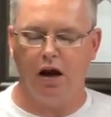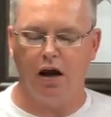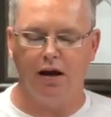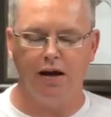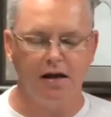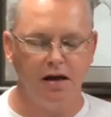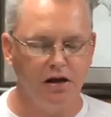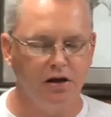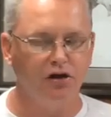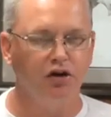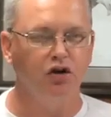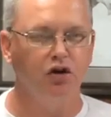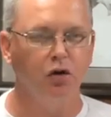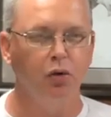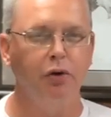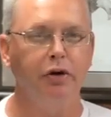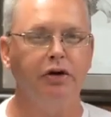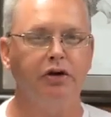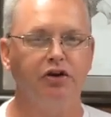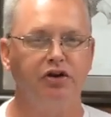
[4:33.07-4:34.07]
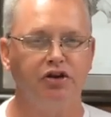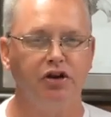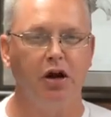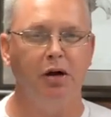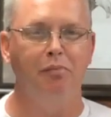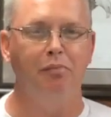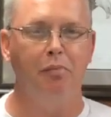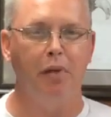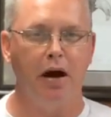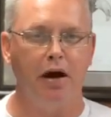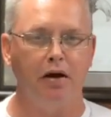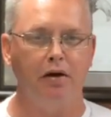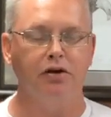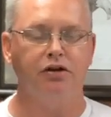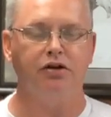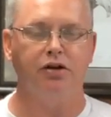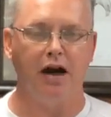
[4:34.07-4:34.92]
Uh, he is doing some better.